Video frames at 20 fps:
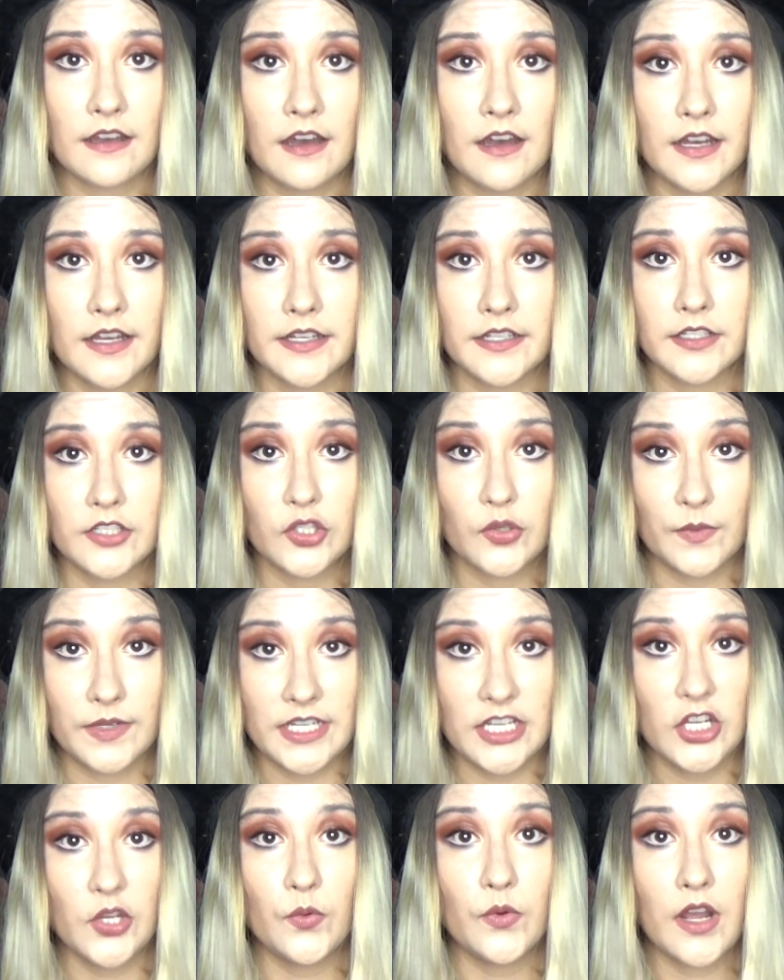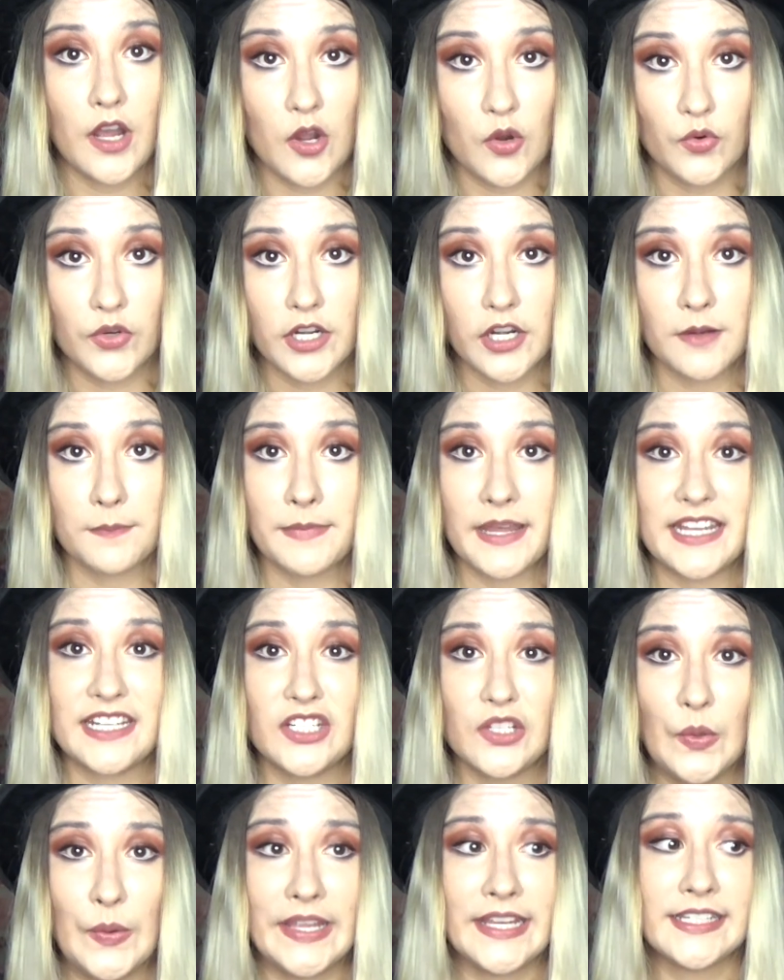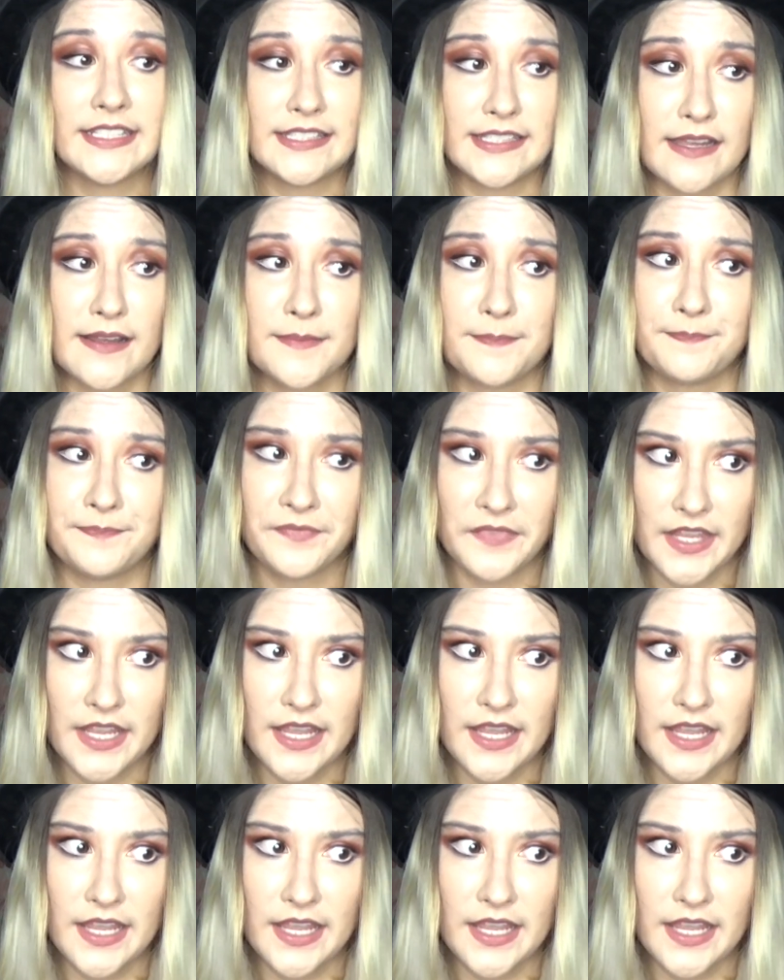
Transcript: on to a new owner by doing some